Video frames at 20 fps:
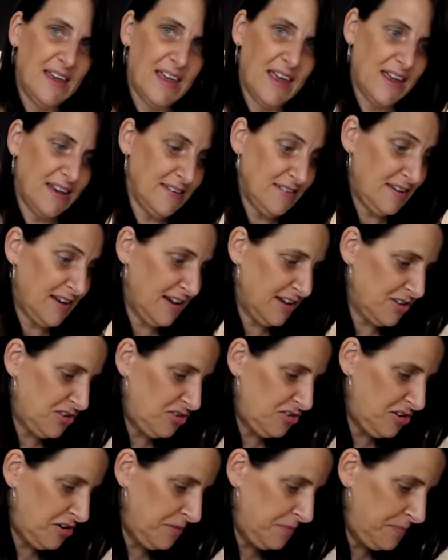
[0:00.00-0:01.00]
and
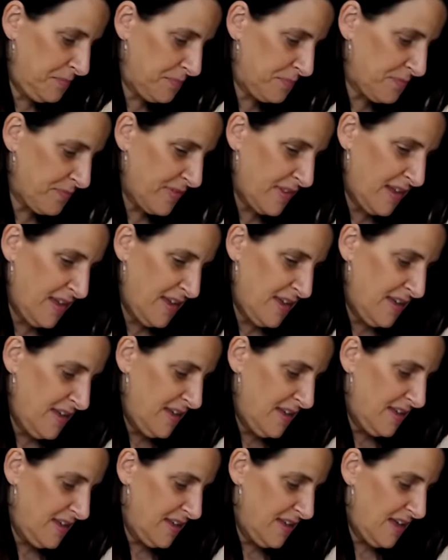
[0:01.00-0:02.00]
texture.
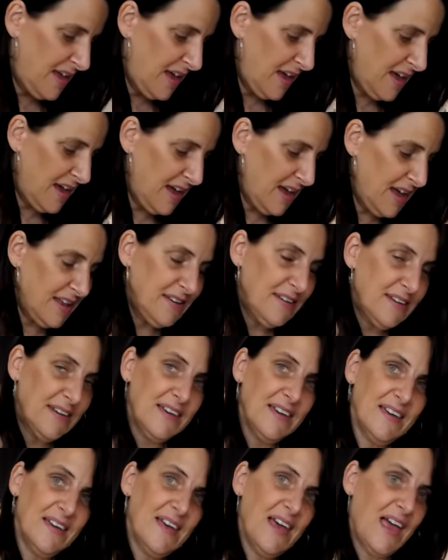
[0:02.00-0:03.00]
And
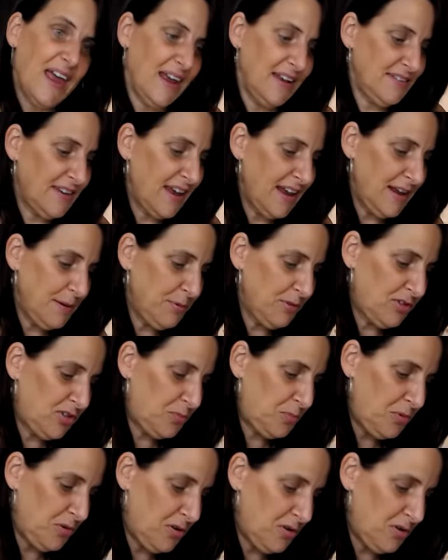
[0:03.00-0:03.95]
a tablespoon